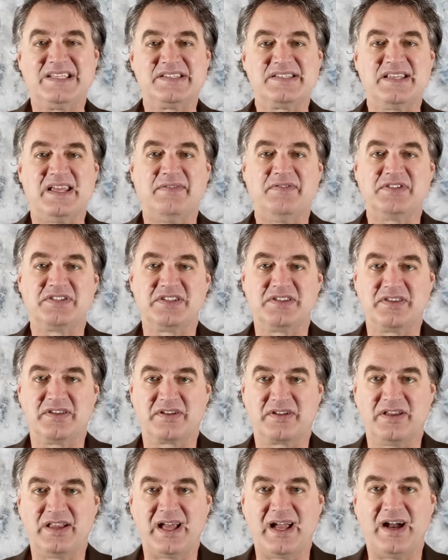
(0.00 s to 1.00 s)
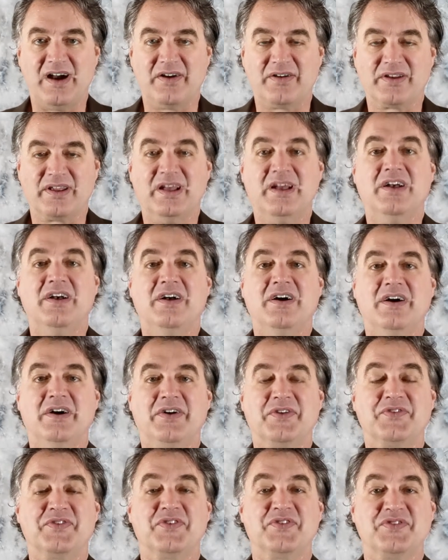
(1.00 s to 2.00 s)
save it to the cloud,
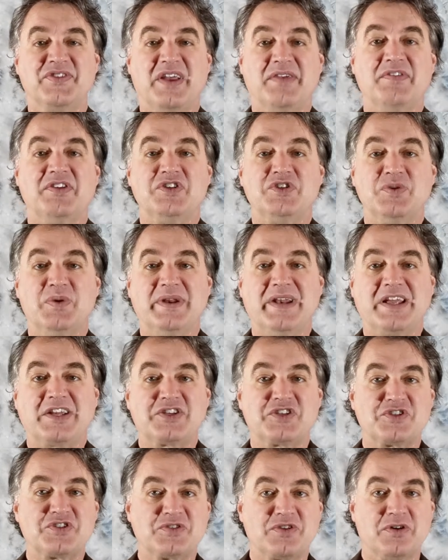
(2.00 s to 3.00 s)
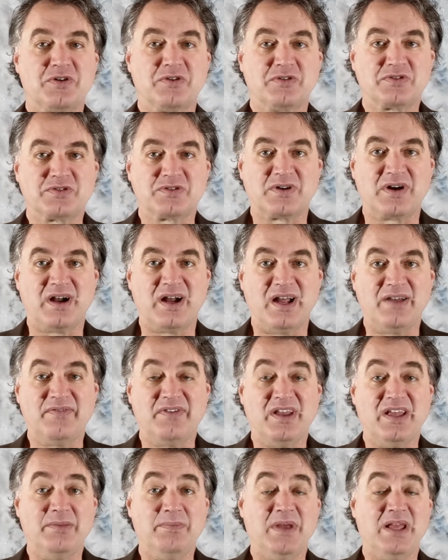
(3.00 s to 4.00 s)
also save it to an external drive
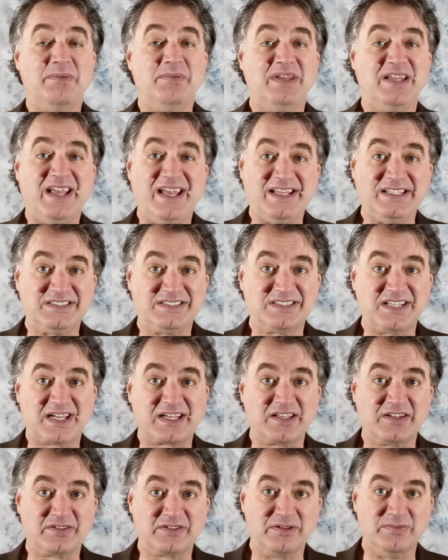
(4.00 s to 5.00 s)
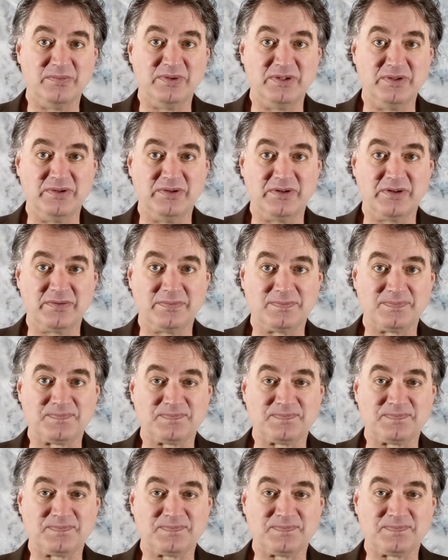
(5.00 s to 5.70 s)
and maybe a second computer.